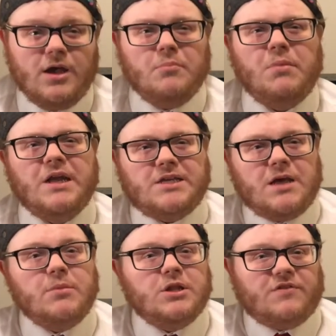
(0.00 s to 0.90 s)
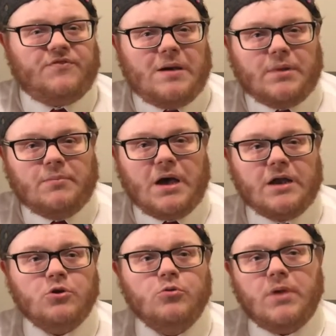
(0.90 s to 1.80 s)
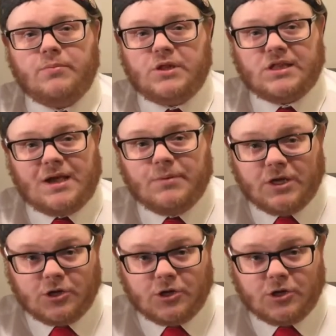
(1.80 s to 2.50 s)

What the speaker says: Matt Damon is a family man who may be scamming